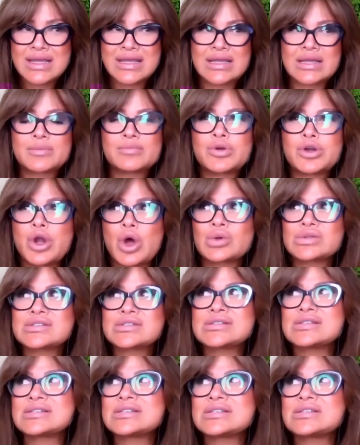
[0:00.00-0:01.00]

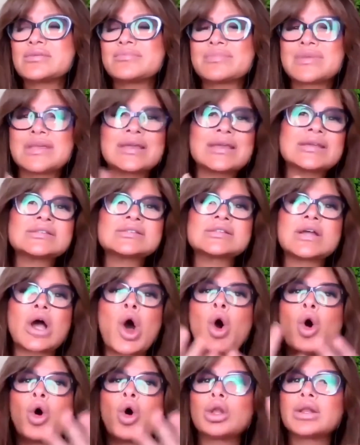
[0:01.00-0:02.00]
Hypnosis to me is the
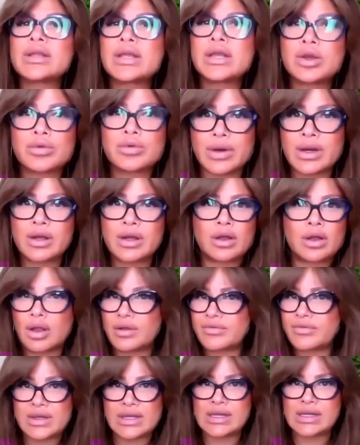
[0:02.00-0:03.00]
holy grail
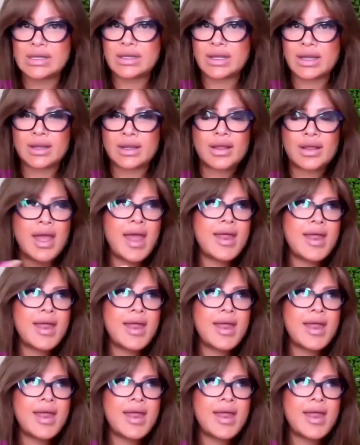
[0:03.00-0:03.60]
of healing.